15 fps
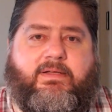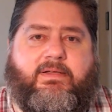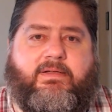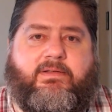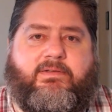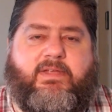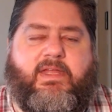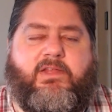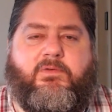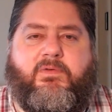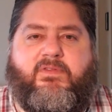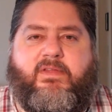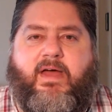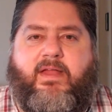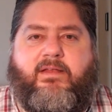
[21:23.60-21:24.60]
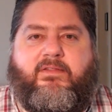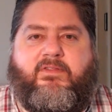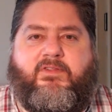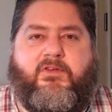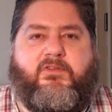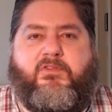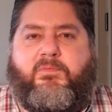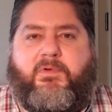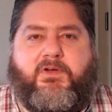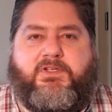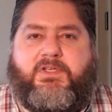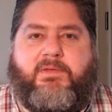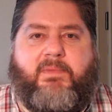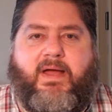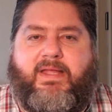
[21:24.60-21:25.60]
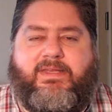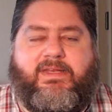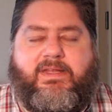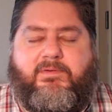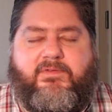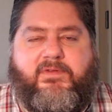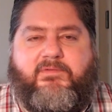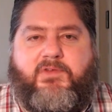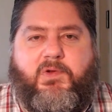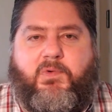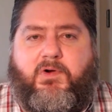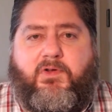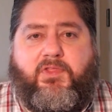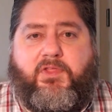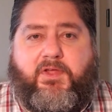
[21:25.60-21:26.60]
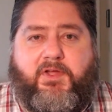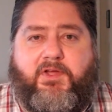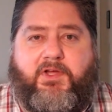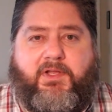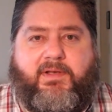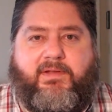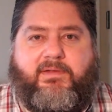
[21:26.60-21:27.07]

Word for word: Daniel was not so spiritually minded he was of no earthly good.